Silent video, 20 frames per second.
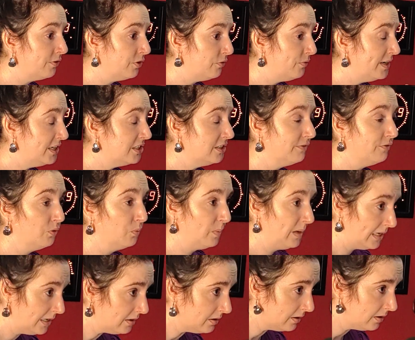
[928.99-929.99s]
for the rest of the
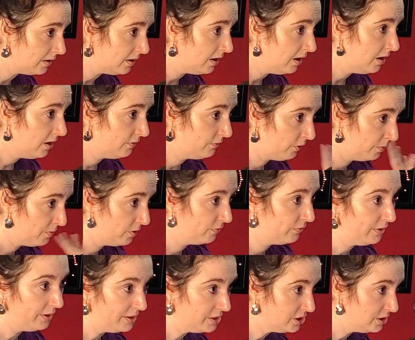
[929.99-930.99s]
week from
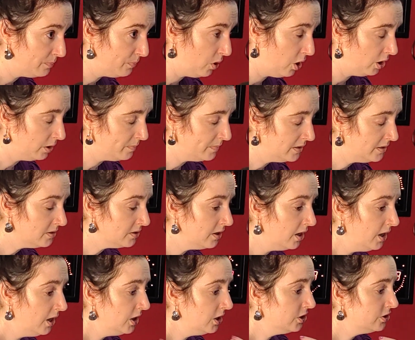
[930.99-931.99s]
your various departments.